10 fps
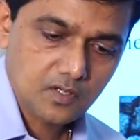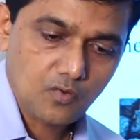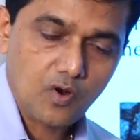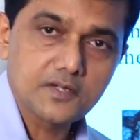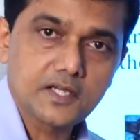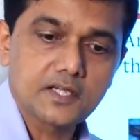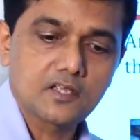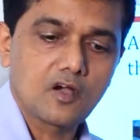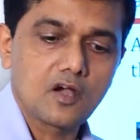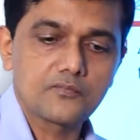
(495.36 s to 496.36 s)

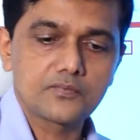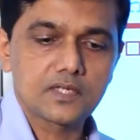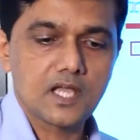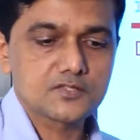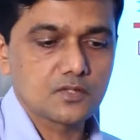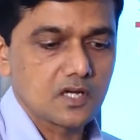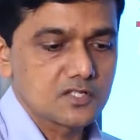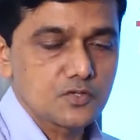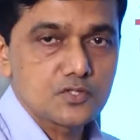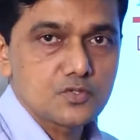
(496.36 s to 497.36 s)
quantity of natural
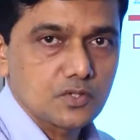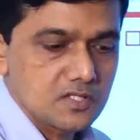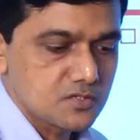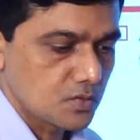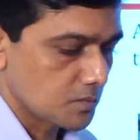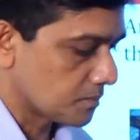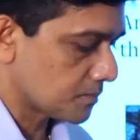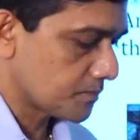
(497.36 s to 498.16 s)
resource to consume.